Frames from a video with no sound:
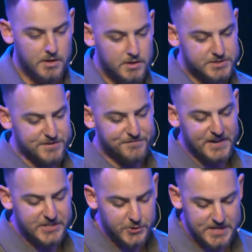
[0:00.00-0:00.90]
See,
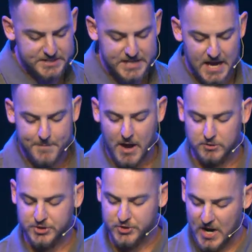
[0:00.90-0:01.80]
victory is not about
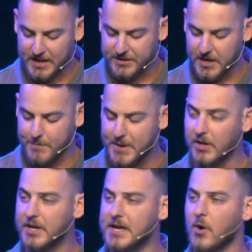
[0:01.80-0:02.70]
strength,
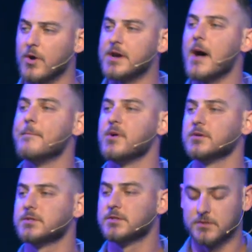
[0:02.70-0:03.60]
ability, or numbers.
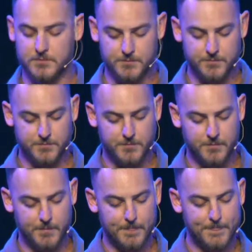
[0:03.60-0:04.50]
La victoria no
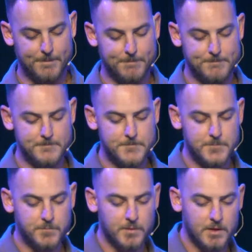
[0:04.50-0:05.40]
se trata de
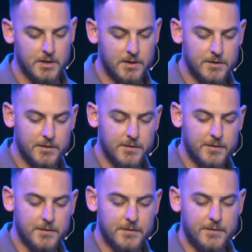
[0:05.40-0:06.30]
habilidades,
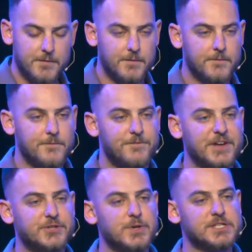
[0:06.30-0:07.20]
fuerza o números.
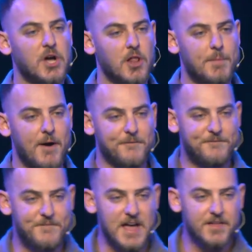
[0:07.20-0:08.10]
Victory is all about
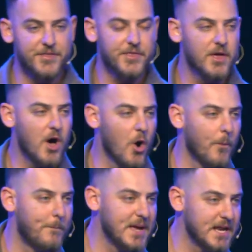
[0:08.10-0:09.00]
faith,
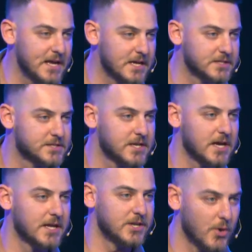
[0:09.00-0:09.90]
obedience,
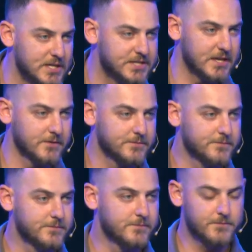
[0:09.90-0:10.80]
and anointing.
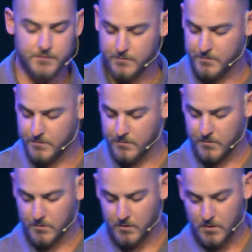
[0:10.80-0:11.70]
La fe se trata
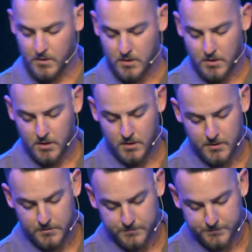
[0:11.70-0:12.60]
de fe,
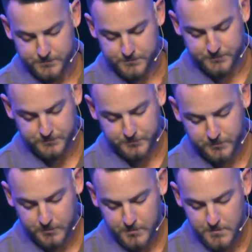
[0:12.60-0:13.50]
obediencia
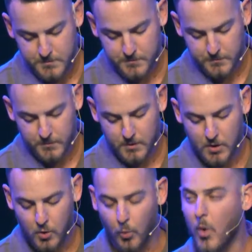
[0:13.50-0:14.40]
y unción.
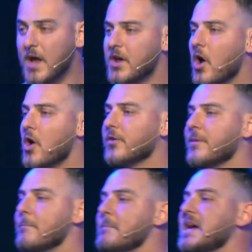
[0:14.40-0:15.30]
What are the
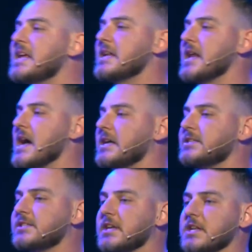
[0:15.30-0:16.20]

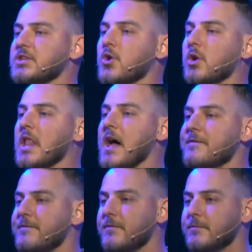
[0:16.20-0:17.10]
Midianites in your life?
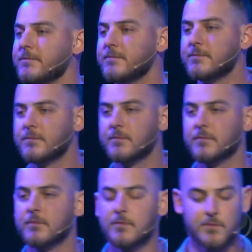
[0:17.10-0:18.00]
¿Qué son los
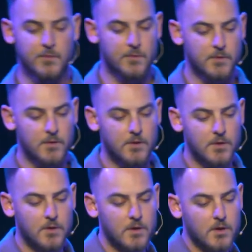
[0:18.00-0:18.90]
Midianitas en tu
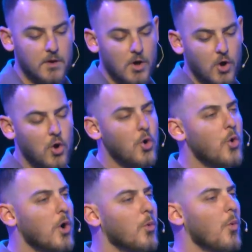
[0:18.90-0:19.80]
vida? Who
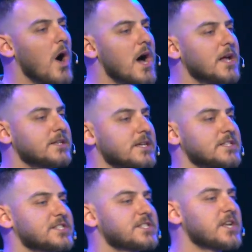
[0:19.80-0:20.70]
or what is
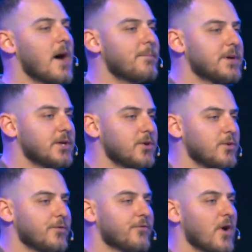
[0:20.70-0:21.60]
stopping you
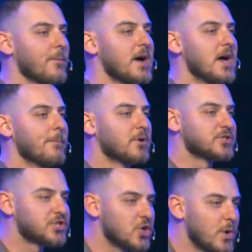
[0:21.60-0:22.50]
from
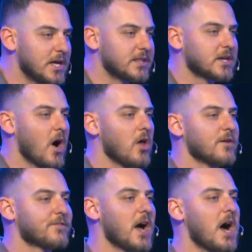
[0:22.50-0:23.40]
pursuing the call
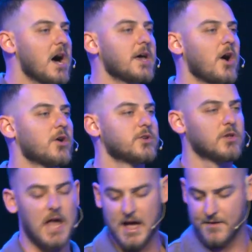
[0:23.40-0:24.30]
of God on your
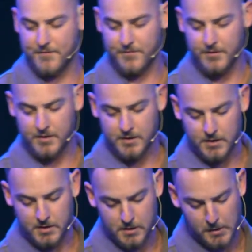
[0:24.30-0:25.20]
life? ¿Quién o
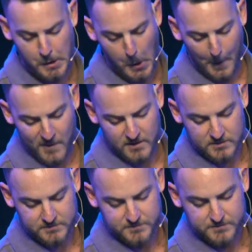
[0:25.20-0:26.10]
qué te está
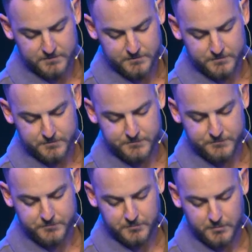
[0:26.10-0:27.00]
deteniendo de
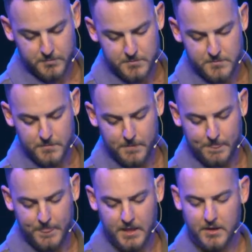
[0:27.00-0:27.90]
perseguir el llamado sobre
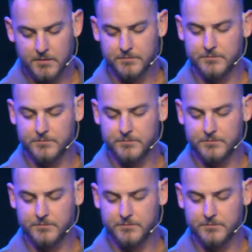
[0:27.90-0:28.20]
tu vida?